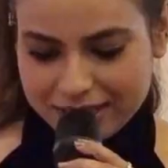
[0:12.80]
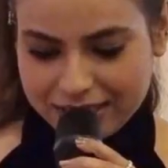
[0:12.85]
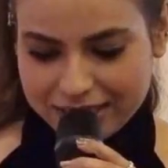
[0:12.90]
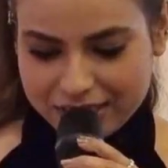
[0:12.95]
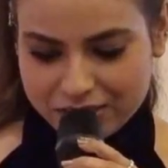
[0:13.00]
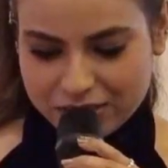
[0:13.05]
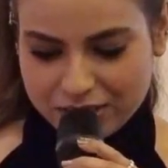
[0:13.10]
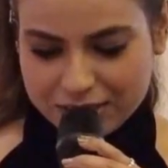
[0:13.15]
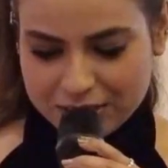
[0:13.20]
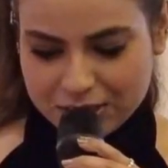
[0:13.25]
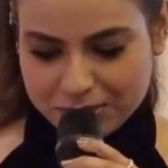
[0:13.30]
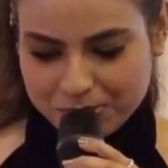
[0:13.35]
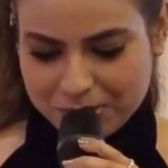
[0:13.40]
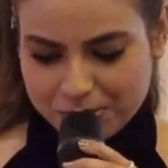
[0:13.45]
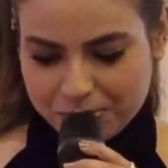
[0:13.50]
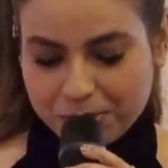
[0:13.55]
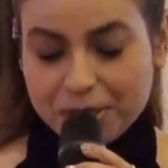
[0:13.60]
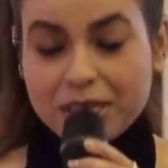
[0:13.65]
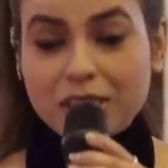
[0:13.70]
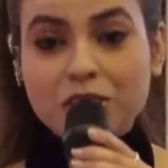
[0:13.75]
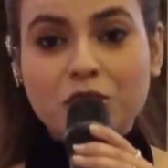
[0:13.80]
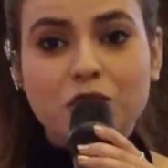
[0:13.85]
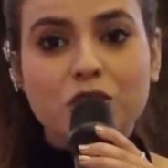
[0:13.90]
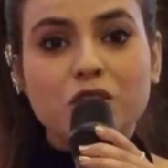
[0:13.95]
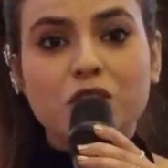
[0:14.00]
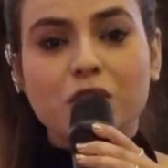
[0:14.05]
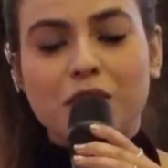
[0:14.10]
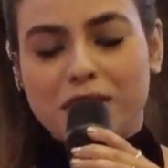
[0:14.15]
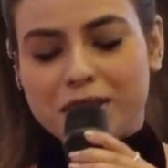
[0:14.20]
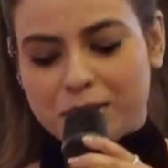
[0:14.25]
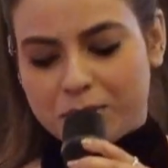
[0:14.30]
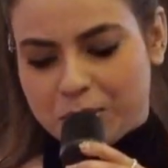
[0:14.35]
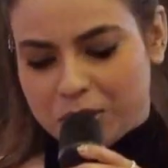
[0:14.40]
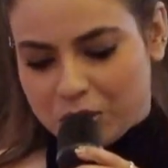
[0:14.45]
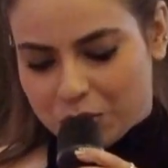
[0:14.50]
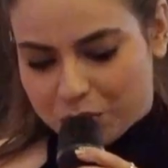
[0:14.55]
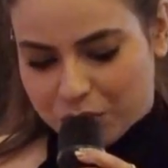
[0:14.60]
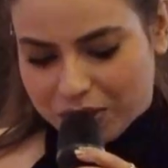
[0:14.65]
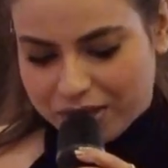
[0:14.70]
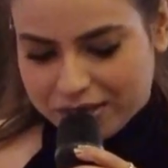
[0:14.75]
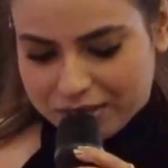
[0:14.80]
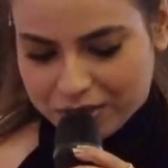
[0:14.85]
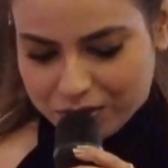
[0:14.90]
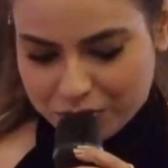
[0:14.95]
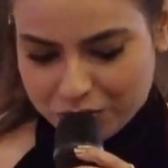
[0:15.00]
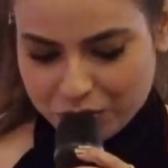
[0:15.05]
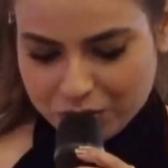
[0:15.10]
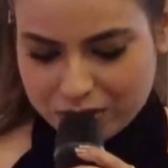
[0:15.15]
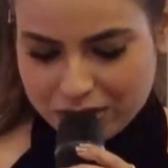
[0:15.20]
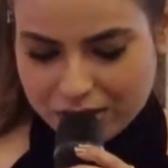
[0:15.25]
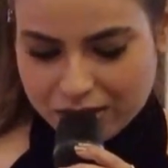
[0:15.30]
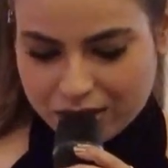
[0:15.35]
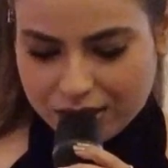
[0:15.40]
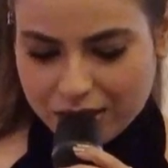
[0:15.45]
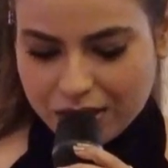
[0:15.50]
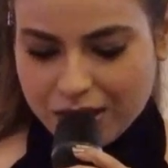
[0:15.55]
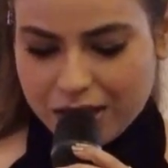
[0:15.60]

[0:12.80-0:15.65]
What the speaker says: Ladies and gentlemen, please do join me to welcome for the